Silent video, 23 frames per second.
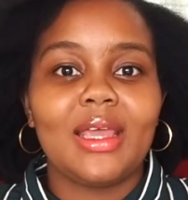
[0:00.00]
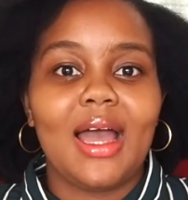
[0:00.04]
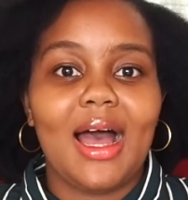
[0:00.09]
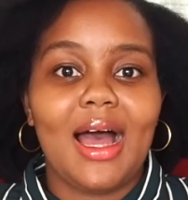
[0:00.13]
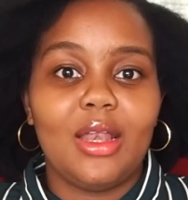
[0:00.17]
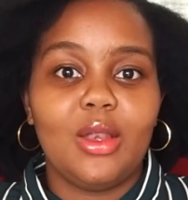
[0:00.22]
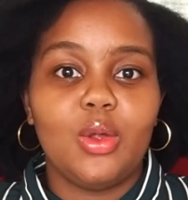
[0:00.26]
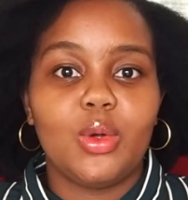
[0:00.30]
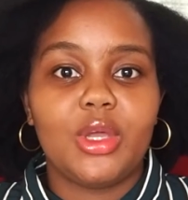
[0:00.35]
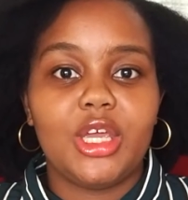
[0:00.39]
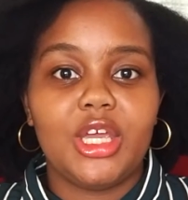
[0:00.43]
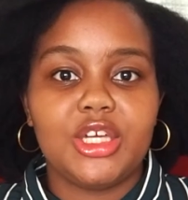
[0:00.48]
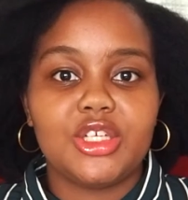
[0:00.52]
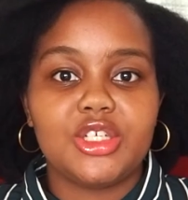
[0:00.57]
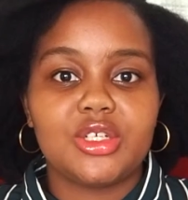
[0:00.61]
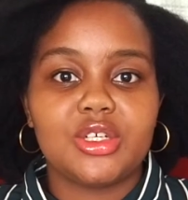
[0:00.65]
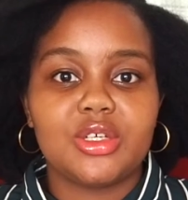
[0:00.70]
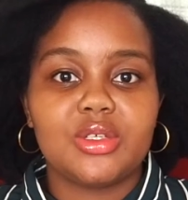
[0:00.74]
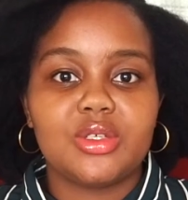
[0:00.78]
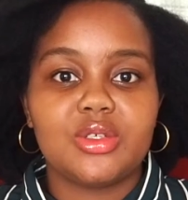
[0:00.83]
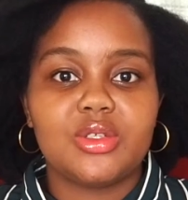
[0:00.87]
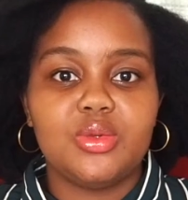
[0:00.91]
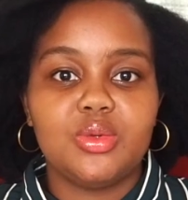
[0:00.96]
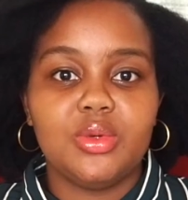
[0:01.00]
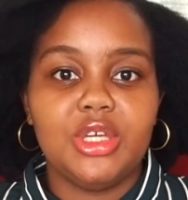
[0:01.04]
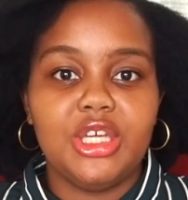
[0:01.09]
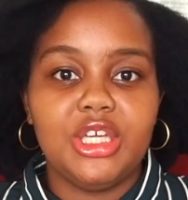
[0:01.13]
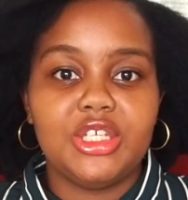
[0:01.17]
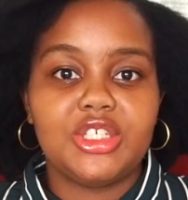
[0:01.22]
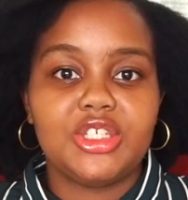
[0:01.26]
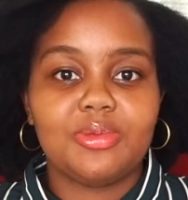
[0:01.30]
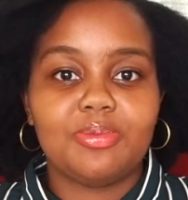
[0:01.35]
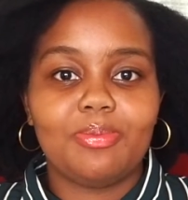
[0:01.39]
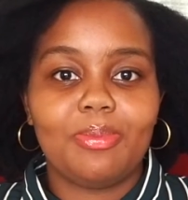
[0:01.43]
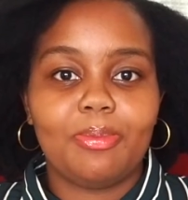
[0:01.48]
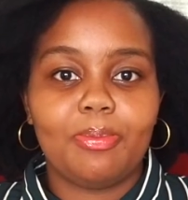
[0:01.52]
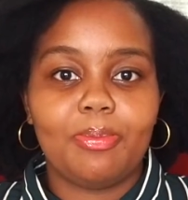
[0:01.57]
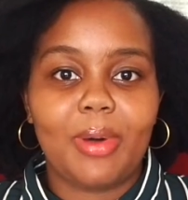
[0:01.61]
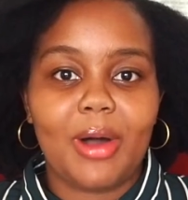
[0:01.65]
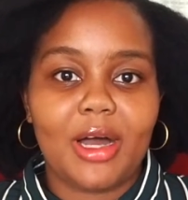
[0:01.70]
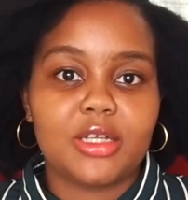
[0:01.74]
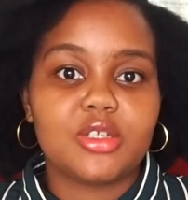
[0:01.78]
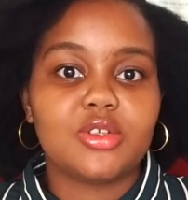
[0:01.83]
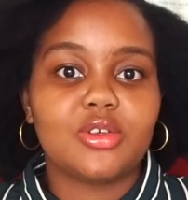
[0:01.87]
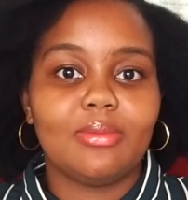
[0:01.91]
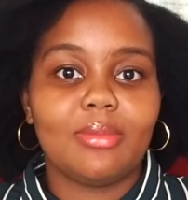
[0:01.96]
allocations to each
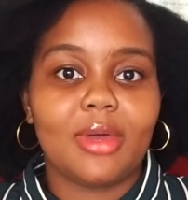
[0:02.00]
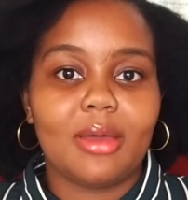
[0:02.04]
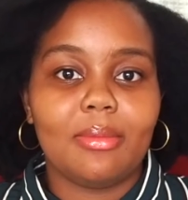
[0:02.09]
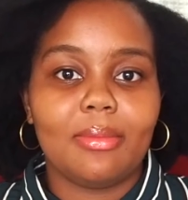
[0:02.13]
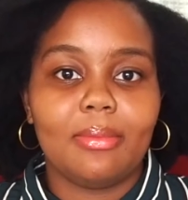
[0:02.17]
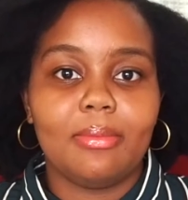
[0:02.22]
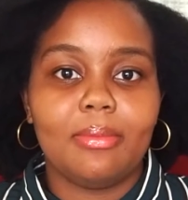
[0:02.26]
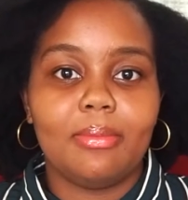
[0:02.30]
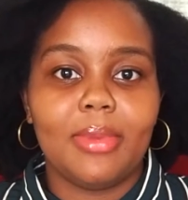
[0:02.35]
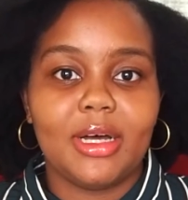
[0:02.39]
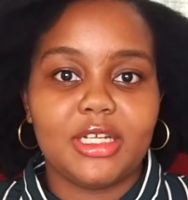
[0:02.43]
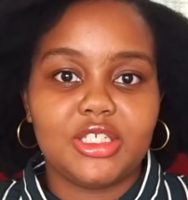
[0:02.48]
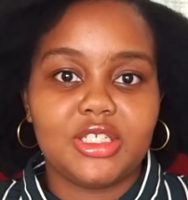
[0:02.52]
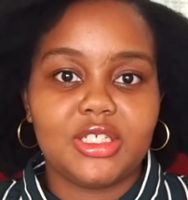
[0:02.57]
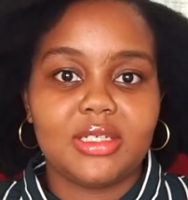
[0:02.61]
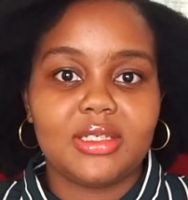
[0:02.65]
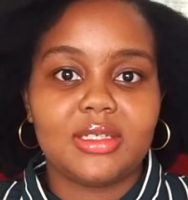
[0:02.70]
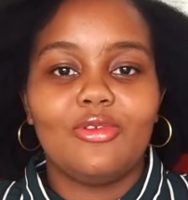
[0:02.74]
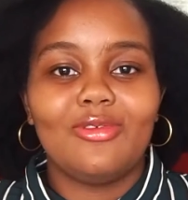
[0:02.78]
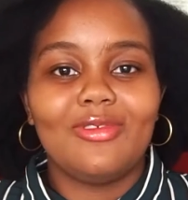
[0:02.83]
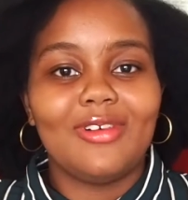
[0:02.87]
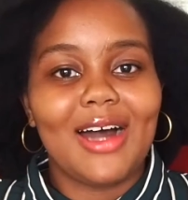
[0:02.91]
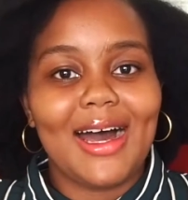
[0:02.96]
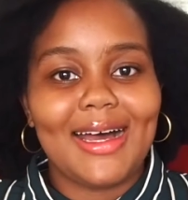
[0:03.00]
part of my budget.